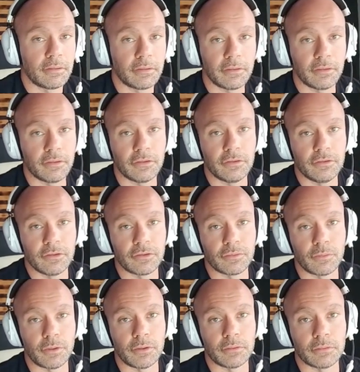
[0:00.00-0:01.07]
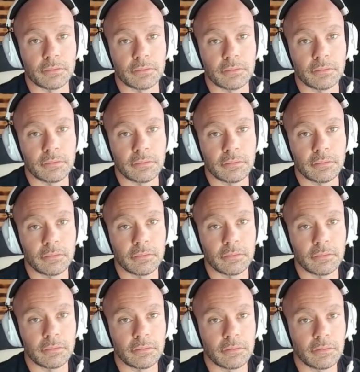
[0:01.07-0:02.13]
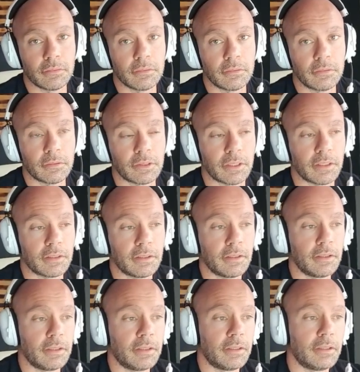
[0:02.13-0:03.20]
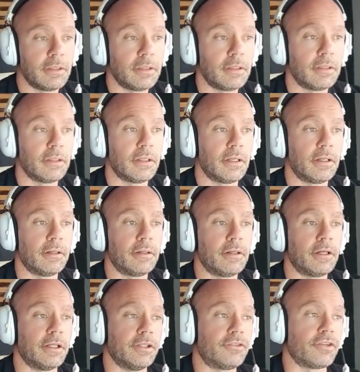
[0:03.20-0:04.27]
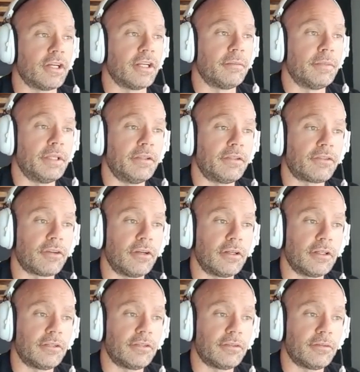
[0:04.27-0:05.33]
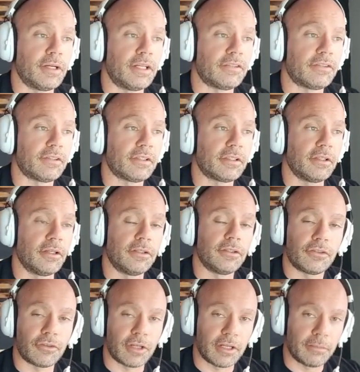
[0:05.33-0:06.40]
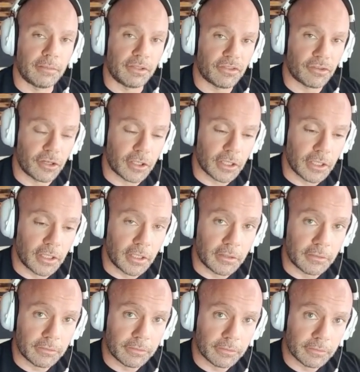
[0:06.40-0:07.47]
You just won't. Okay. Are you trying to be the strongest in wrestling? No, you're trying to be strong enough.